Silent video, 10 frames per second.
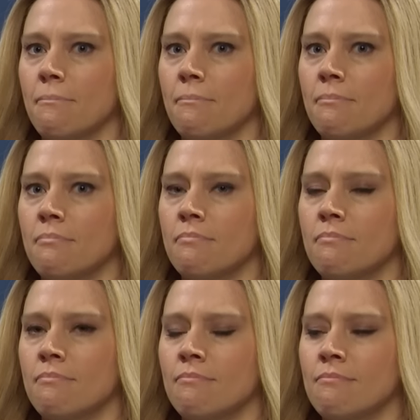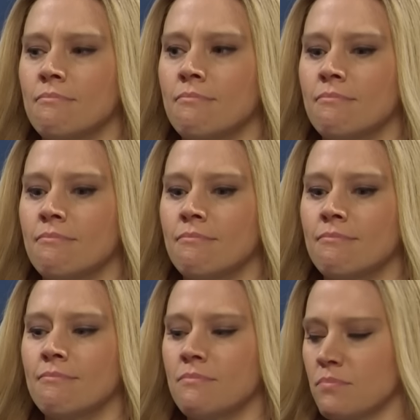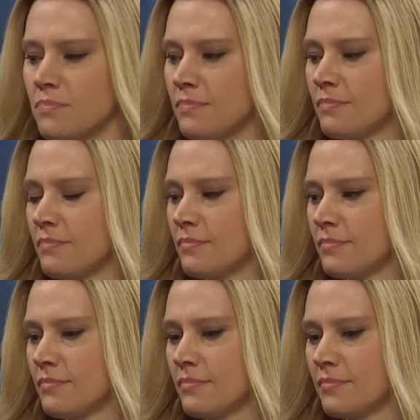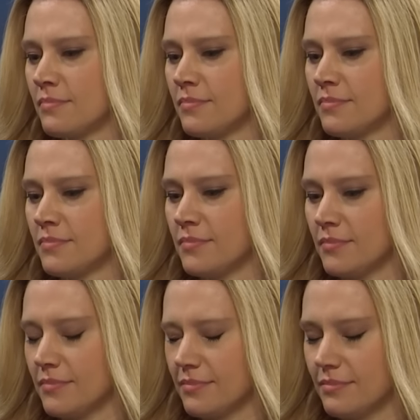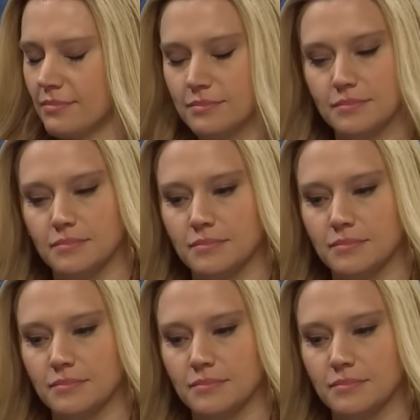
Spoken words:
(not speaking)